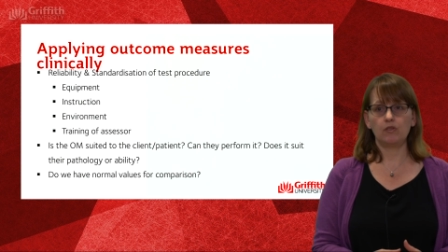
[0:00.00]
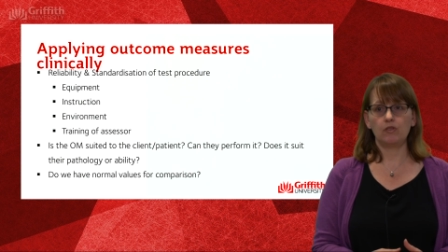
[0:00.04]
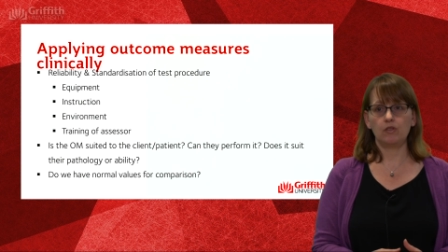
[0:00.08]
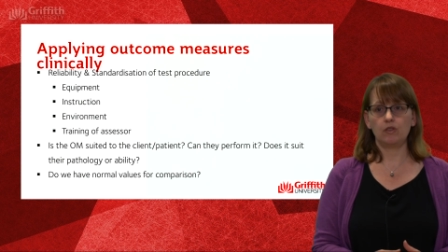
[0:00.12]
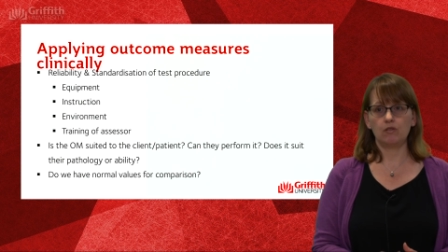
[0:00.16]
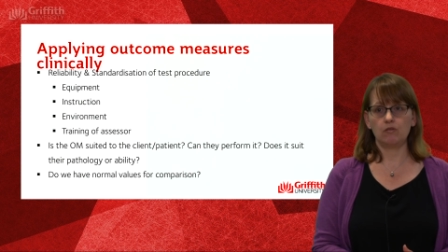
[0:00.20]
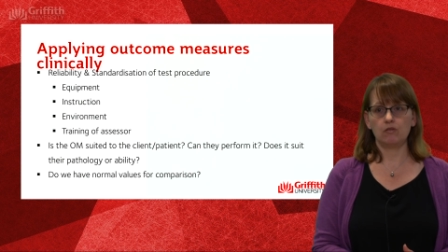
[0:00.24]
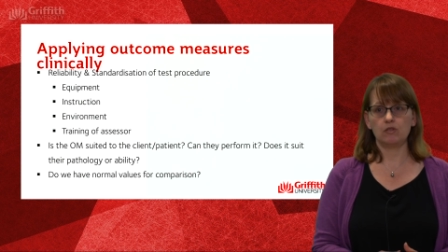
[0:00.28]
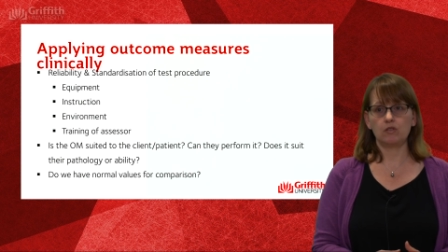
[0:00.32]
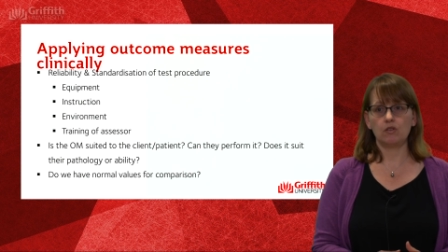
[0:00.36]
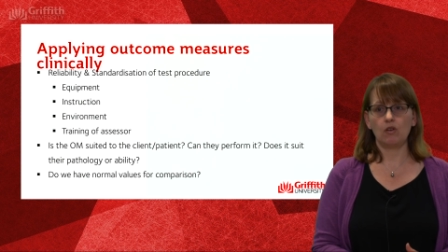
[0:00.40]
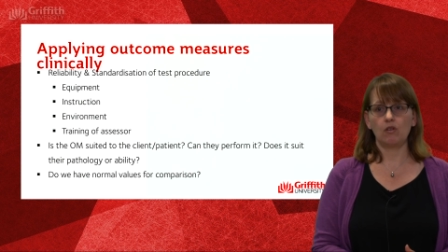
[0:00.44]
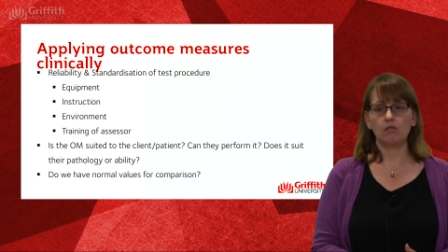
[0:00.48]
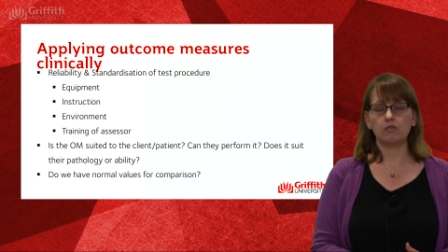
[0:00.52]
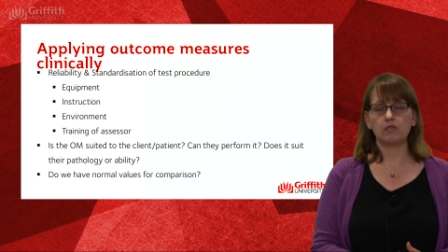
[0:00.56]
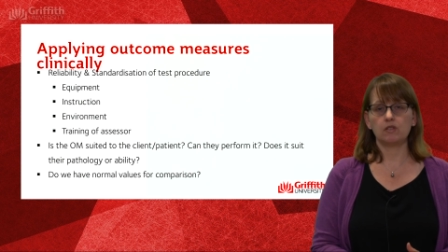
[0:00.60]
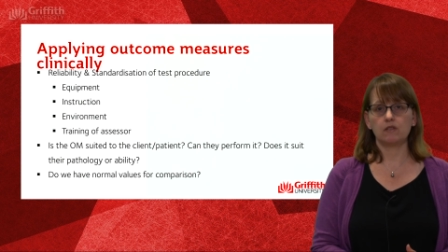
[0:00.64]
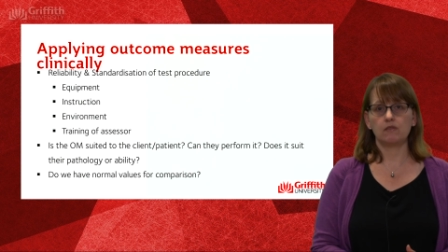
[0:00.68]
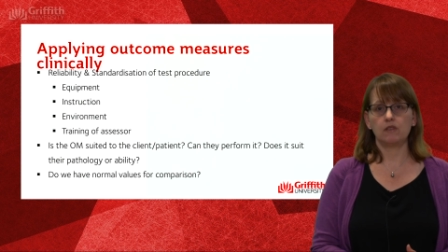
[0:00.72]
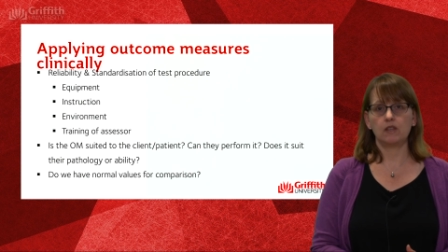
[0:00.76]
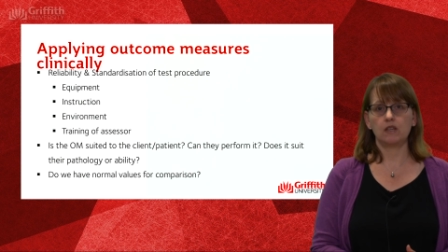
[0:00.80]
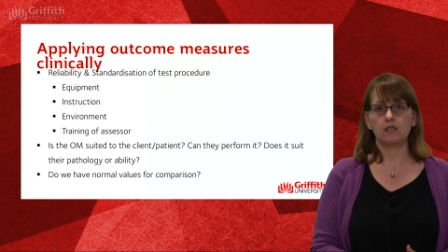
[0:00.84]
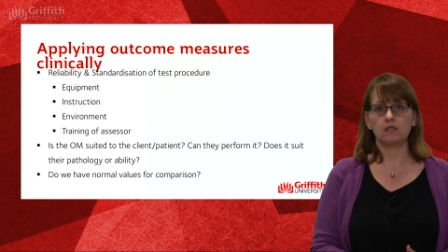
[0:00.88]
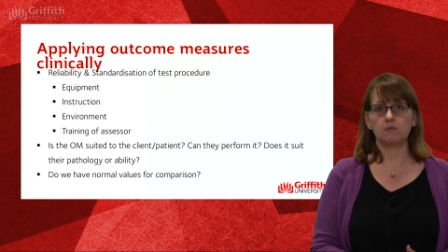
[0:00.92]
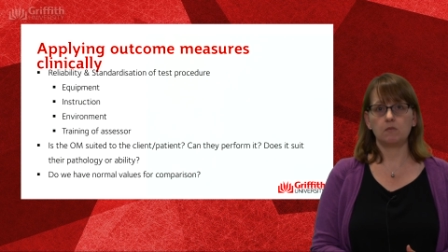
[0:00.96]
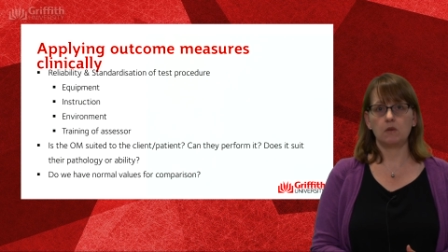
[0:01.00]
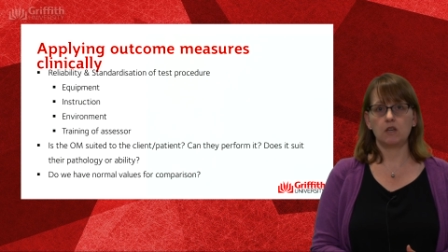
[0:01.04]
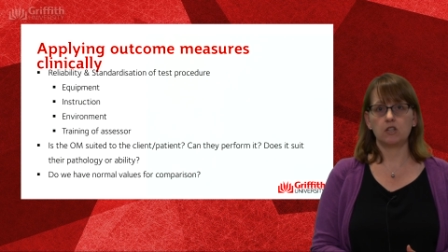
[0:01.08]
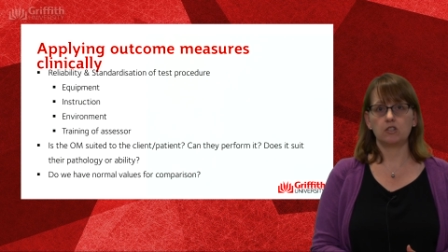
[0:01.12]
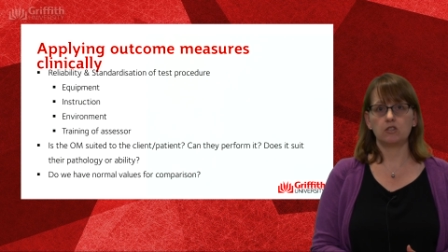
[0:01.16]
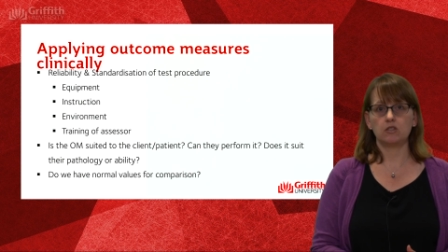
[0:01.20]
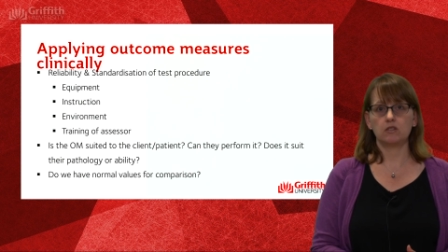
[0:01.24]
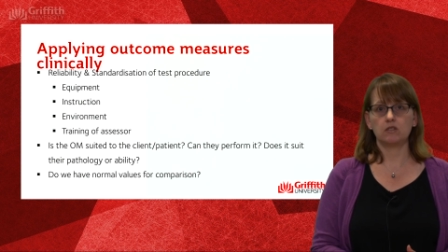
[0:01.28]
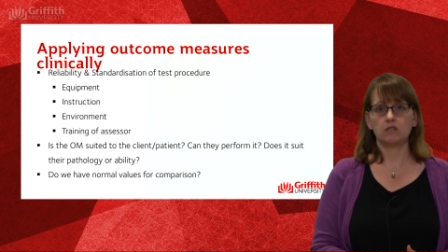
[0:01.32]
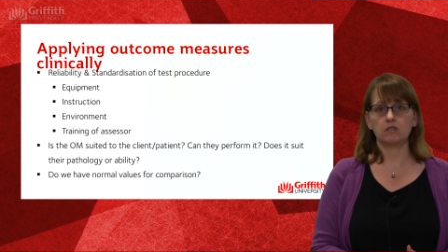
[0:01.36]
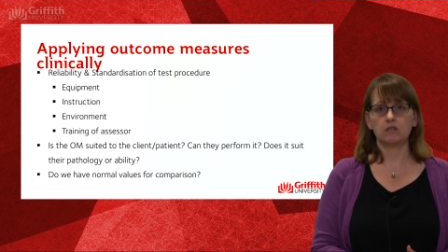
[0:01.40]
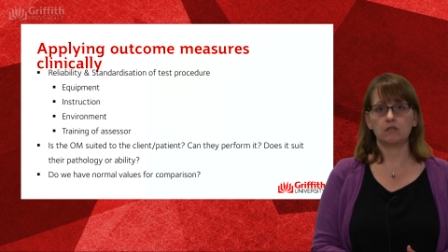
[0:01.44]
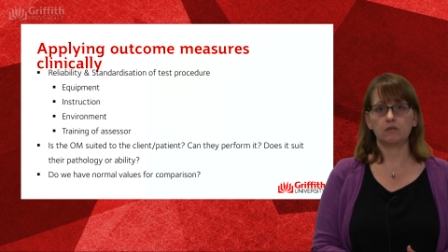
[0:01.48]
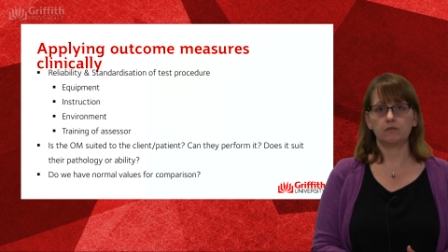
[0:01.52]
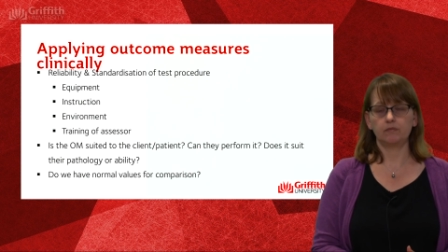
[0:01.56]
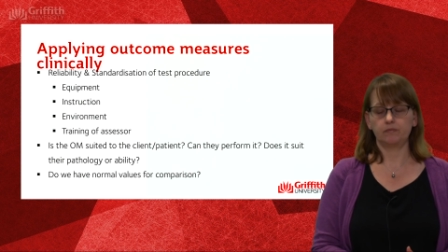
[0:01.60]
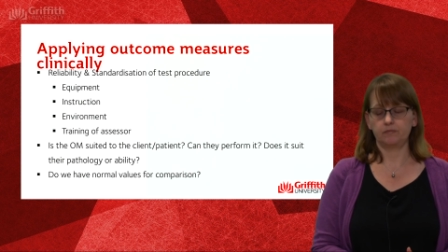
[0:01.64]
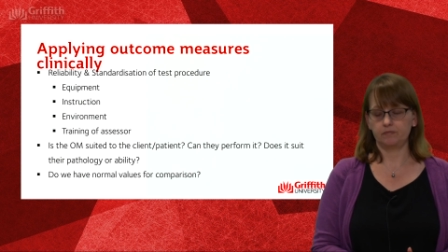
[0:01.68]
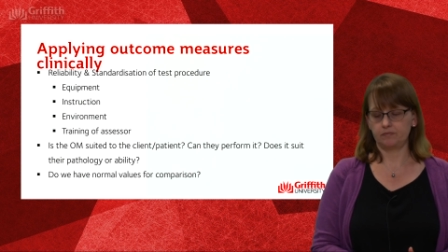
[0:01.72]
the results of these measures?